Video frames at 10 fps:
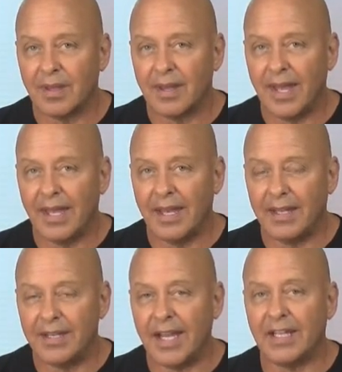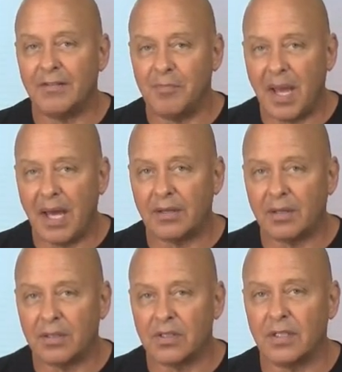and negative
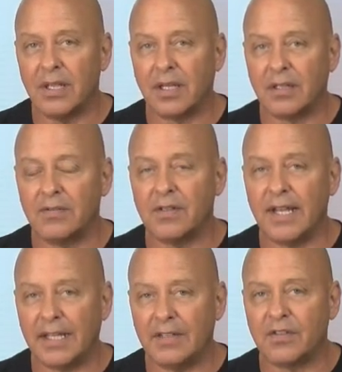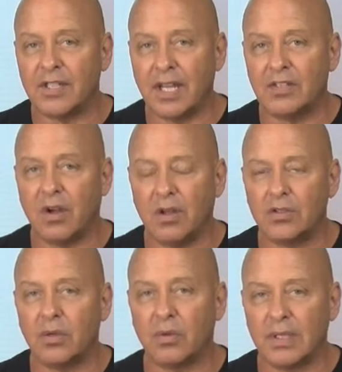patterns and negative states
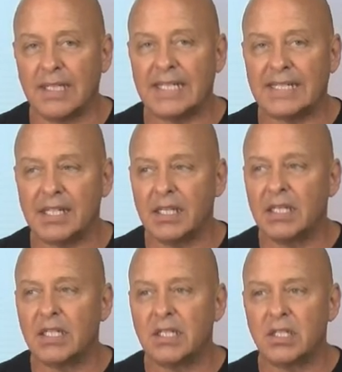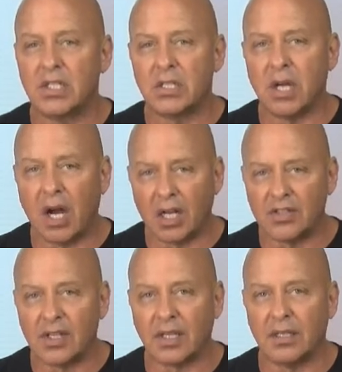also release
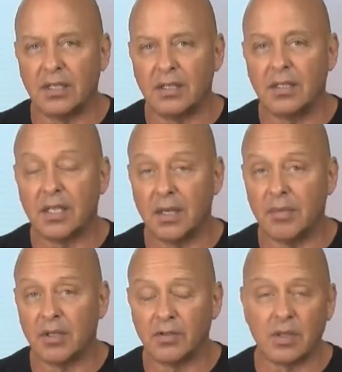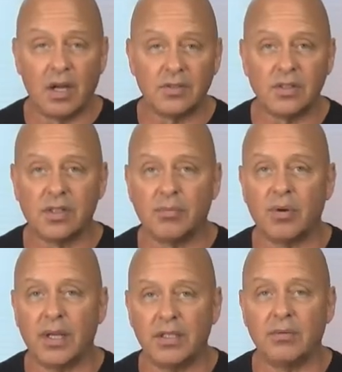toxic chemicals, causes the
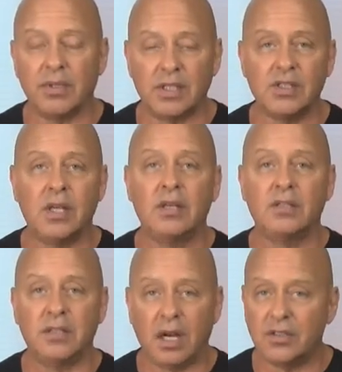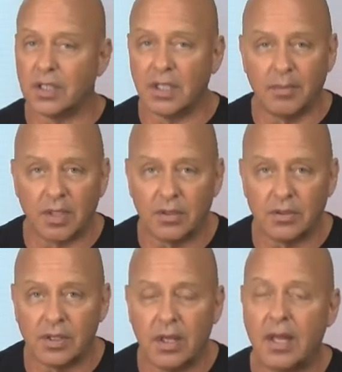brain to release toxic
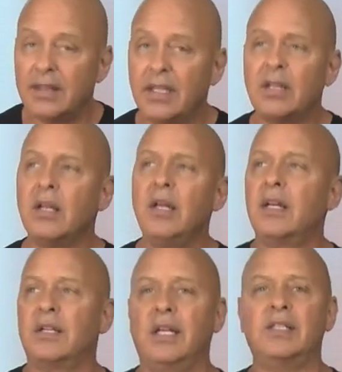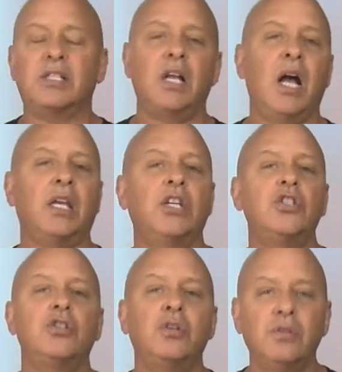chemicals it's not
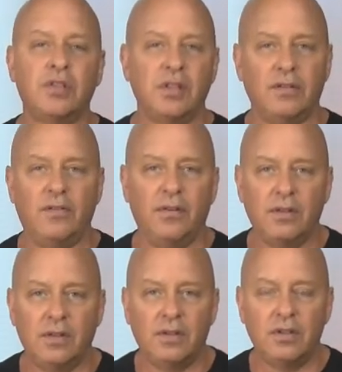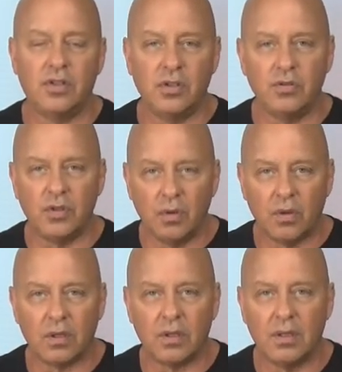conducive to
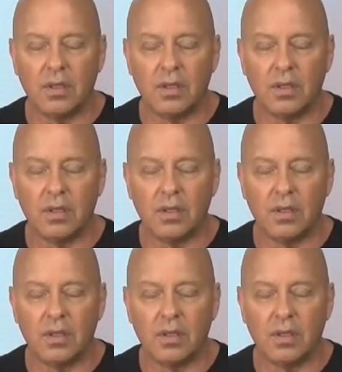your